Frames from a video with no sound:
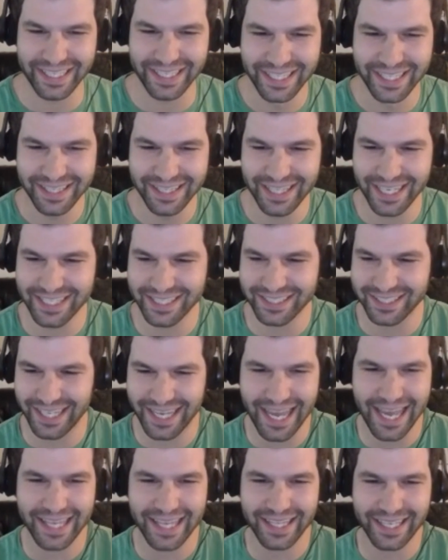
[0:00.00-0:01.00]
They just say, hey,
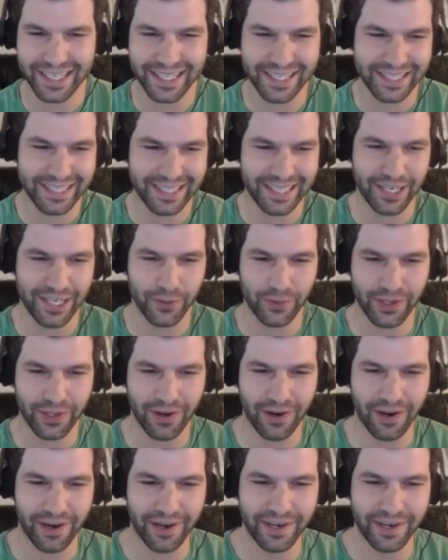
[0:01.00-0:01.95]
here we are.